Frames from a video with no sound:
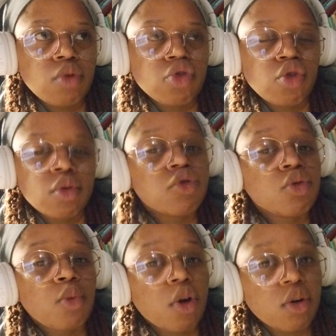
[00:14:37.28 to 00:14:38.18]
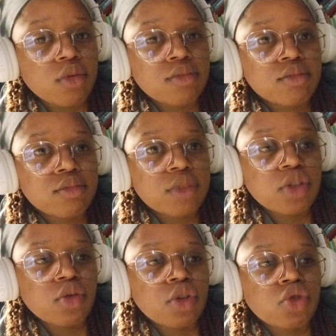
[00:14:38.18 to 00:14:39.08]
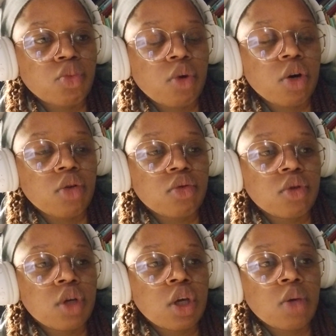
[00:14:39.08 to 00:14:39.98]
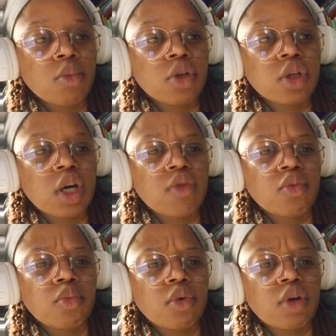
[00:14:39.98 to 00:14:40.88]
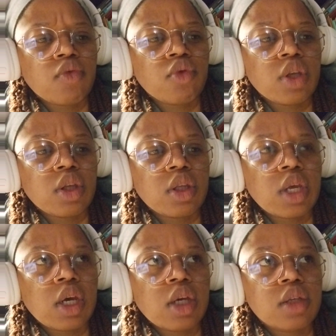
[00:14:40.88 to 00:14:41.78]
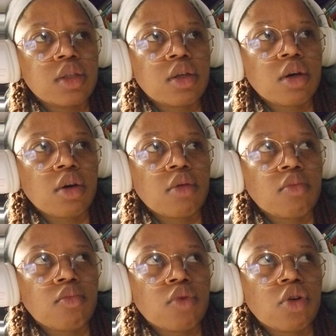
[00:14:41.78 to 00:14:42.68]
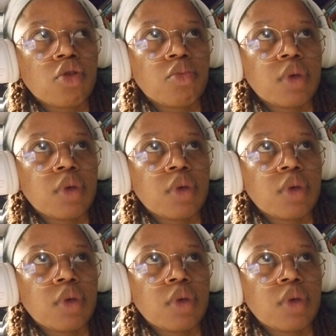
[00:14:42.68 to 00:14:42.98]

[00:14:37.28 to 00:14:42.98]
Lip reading: there's always tomorrow, but not every day is going